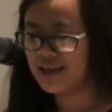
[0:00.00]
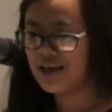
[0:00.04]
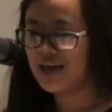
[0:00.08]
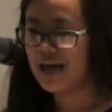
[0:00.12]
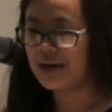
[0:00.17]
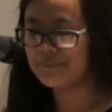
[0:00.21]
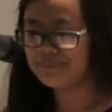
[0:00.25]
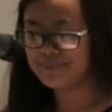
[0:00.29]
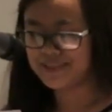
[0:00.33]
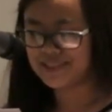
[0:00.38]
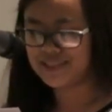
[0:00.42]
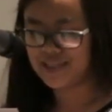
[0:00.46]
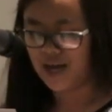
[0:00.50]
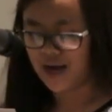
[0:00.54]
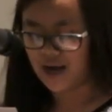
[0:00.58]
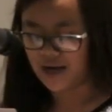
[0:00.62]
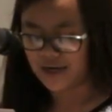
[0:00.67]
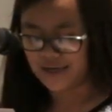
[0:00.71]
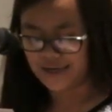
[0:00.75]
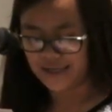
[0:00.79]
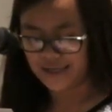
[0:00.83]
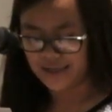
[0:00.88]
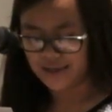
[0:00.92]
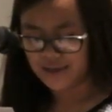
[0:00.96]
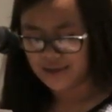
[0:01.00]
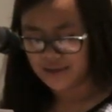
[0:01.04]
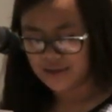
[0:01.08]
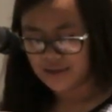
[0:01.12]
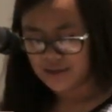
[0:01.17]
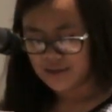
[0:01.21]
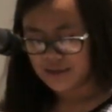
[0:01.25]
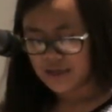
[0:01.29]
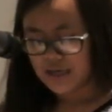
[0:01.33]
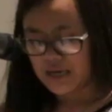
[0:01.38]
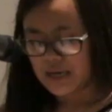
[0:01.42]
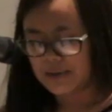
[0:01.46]
I'm sorry.
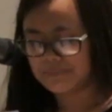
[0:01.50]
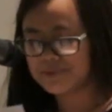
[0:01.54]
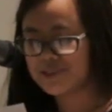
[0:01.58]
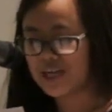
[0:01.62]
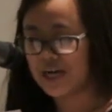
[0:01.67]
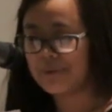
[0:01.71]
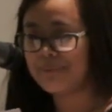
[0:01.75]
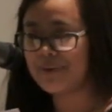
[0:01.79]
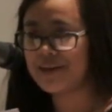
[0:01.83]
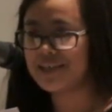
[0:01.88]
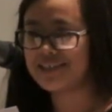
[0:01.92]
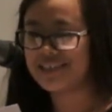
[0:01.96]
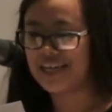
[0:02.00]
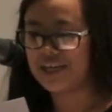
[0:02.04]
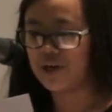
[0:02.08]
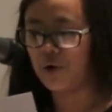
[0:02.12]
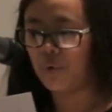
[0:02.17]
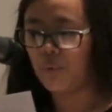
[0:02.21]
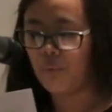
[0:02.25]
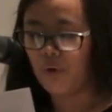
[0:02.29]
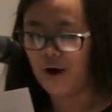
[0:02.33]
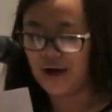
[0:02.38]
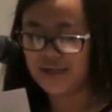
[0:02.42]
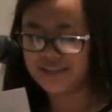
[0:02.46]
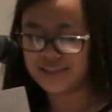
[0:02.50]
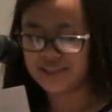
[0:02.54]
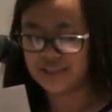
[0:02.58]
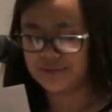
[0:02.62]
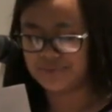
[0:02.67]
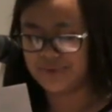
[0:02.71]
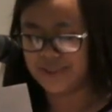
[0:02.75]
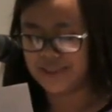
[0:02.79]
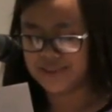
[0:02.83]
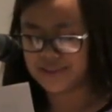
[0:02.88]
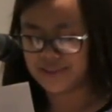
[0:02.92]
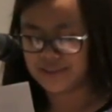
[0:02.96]
I'm sorry because I don't want a
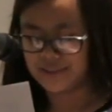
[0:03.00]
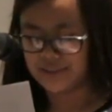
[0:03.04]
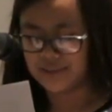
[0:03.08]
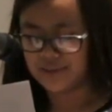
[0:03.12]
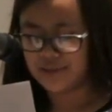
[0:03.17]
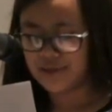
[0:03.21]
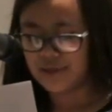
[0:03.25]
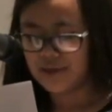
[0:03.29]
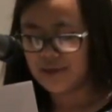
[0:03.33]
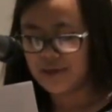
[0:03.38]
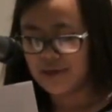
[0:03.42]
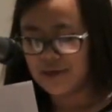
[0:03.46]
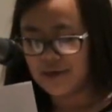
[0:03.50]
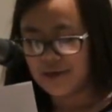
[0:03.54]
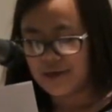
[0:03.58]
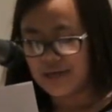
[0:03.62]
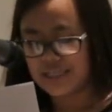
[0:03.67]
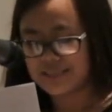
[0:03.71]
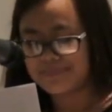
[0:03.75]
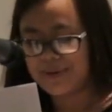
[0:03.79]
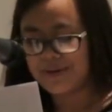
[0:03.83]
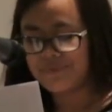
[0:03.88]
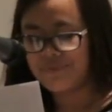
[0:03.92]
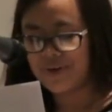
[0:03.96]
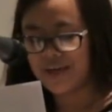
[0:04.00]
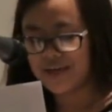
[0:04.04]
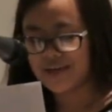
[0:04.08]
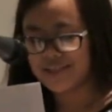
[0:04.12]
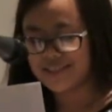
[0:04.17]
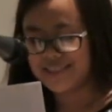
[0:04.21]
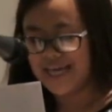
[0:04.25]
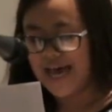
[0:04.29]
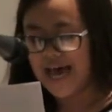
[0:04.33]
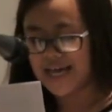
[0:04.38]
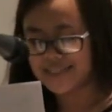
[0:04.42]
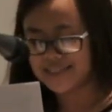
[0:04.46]
reason. As my
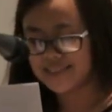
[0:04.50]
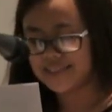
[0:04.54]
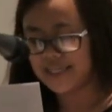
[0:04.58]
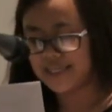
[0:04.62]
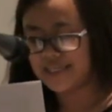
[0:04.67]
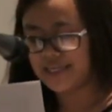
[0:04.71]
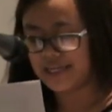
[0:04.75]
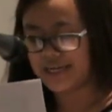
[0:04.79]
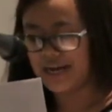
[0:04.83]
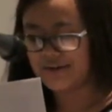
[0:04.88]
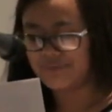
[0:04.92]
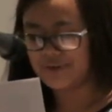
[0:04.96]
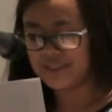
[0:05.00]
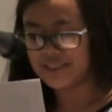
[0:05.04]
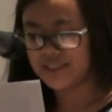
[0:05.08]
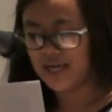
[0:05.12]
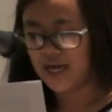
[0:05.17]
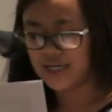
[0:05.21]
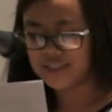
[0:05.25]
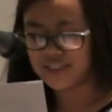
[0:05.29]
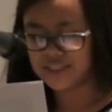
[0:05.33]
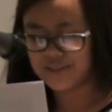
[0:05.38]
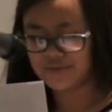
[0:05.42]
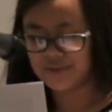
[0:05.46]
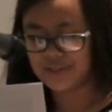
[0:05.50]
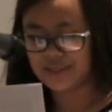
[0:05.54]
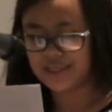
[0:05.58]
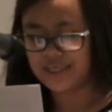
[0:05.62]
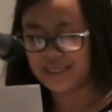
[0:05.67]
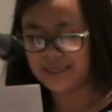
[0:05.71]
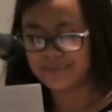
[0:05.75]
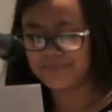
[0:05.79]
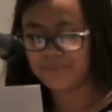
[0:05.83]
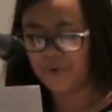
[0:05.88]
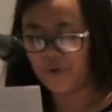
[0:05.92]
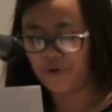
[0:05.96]
fingers hesitate at every touch of the
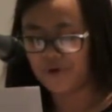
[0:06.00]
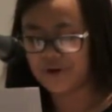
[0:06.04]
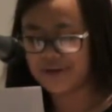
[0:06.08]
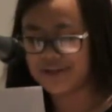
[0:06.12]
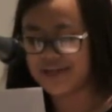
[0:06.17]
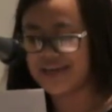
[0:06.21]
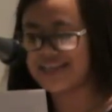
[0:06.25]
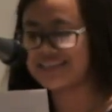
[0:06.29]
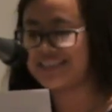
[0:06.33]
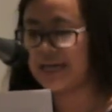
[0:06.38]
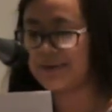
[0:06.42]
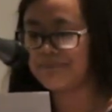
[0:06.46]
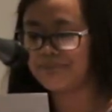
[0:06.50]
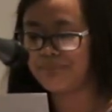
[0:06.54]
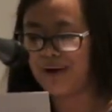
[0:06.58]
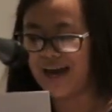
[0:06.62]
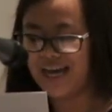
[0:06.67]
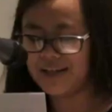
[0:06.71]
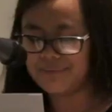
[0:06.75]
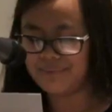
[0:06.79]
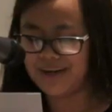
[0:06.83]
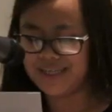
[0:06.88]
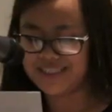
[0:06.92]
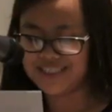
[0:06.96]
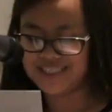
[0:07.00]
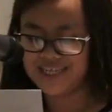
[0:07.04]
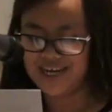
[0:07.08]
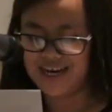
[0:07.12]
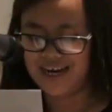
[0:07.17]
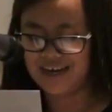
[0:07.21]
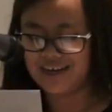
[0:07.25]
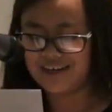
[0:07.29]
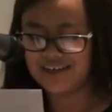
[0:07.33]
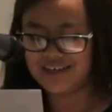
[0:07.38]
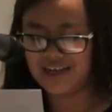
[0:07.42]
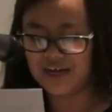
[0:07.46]
keyboard, as I bite my
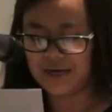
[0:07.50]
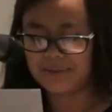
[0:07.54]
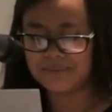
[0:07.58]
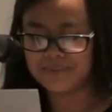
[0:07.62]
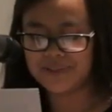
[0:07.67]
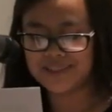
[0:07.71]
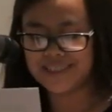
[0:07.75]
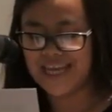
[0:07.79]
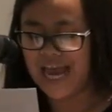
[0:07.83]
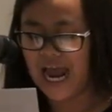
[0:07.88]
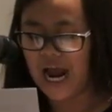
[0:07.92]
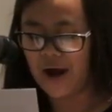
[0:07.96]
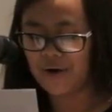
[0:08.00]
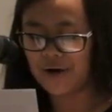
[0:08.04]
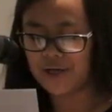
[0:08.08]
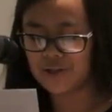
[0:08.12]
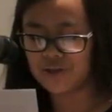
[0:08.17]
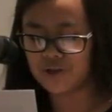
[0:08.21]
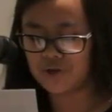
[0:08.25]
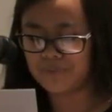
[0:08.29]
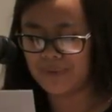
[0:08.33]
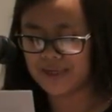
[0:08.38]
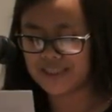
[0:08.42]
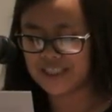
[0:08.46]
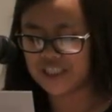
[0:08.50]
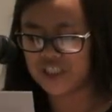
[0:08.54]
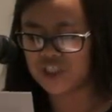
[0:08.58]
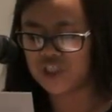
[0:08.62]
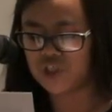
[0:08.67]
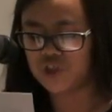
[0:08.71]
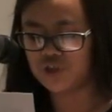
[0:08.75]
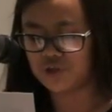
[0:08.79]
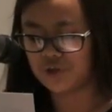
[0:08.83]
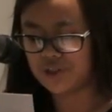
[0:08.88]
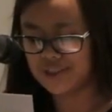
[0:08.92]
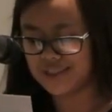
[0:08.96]
tongue numb, scouring through my
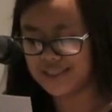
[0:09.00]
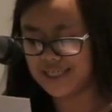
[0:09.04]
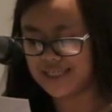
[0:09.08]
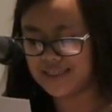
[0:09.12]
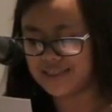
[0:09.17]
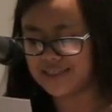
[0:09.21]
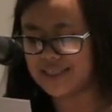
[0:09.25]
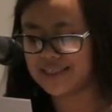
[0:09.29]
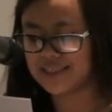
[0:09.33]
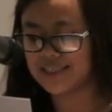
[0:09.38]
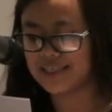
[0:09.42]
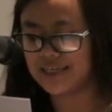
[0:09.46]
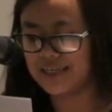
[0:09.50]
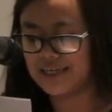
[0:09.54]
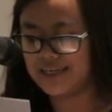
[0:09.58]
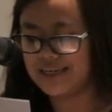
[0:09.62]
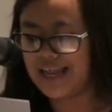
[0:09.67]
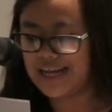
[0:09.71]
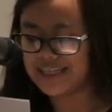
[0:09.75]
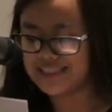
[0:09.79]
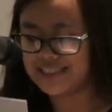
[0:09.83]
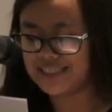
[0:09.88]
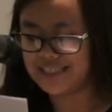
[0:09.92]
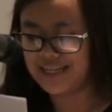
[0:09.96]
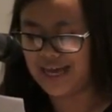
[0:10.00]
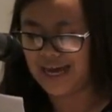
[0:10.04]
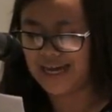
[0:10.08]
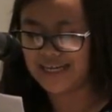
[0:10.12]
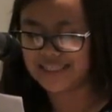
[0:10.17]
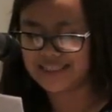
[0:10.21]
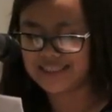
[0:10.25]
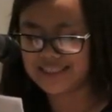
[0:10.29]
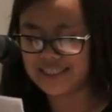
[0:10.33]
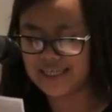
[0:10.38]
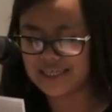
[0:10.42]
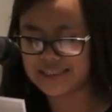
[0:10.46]
disjointed, disconnected
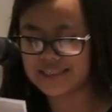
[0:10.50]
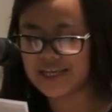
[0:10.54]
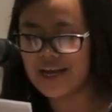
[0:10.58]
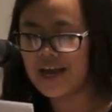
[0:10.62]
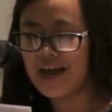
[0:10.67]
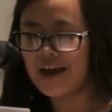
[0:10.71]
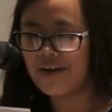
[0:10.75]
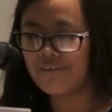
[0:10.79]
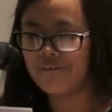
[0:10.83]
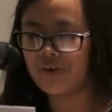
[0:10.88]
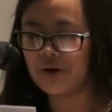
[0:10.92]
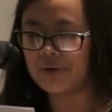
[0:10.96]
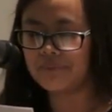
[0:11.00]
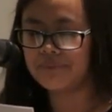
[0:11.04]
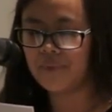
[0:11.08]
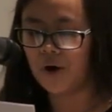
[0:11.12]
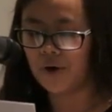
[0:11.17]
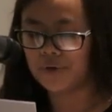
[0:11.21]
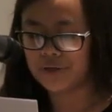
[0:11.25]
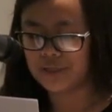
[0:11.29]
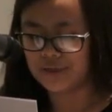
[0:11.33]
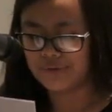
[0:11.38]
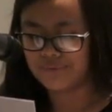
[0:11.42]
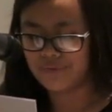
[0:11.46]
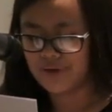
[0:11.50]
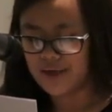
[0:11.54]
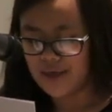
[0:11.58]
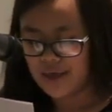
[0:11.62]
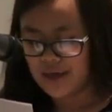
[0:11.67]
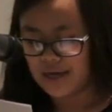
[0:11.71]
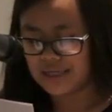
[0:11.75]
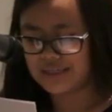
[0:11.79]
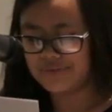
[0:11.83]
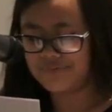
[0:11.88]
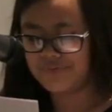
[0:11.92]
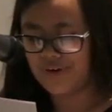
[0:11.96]
ideas for a motive,
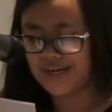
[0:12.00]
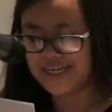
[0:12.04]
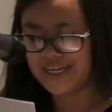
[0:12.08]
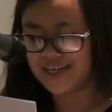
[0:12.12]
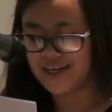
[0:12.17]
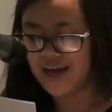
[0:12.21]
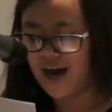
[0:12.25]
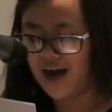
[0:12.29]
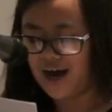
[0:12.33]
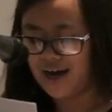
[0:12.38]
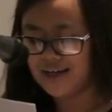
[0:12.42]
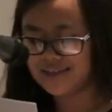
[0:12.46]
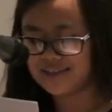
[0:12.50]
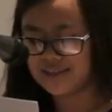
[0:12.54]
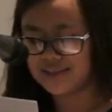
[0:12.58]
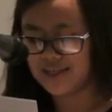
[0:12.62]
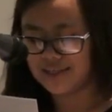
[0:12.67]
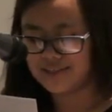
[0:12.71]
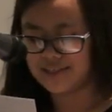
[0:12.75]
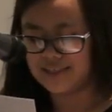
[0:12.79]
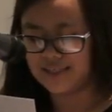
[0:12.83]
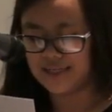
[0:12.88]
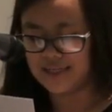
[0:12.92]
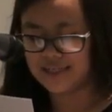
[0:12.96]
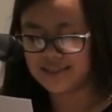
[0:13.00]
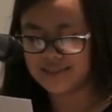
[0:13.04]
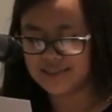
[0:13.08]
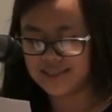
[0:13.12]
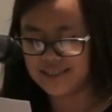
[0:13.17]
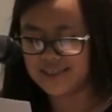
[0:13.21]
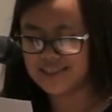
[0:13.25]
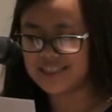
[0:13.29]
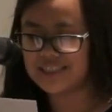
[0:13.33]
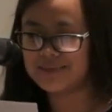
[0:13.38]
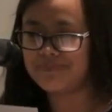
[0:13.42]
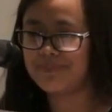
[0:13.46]
a defining cause that doesn't
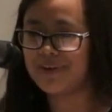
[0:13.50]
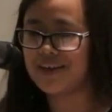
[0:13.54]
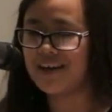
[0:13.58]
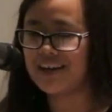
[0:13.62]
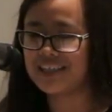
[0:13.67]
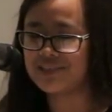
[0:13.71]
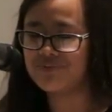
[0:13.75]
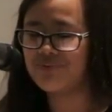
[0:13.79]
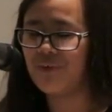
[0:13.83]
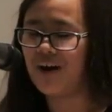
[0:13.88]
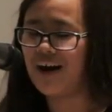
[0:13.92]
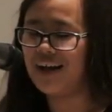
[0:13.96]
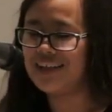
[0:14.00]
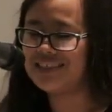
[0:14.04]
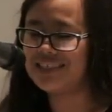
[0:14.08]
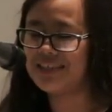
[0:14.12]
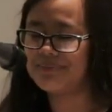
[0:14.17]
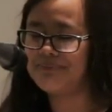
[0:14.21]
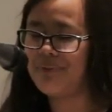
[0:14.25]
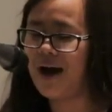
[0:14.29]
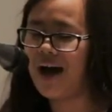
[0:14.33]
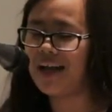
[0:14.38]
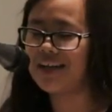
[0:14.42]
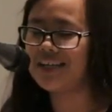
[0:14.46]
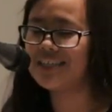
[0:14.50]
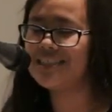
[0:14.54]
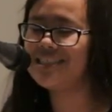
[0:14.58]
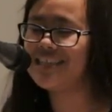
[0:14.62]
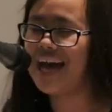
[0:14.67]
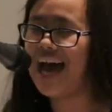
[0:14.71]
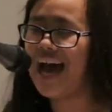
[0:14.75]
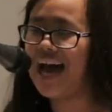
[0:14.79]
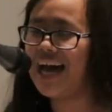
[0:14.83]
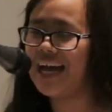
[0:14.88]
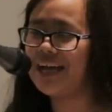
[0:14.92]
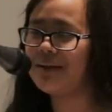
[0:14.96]
exist, because once upon a
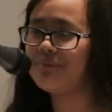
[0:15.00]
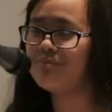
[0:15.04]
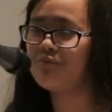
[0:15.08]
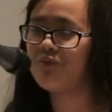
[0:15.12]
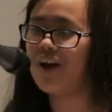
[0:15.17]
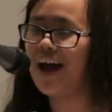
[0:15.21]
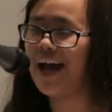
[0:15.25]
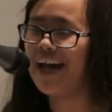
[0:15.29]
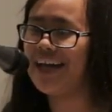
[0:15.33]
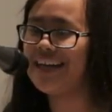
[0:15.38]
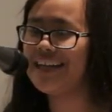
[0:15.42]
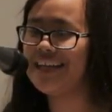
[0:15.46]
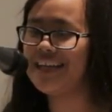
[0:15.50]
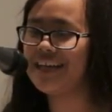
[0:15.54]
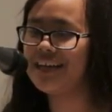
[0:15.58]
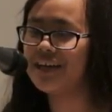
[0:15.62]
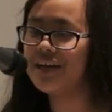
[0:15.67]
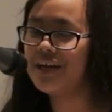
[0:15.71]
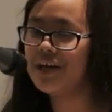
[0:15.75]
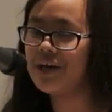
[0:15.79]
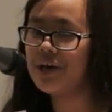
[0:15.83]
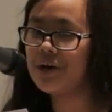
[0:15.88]
time, writing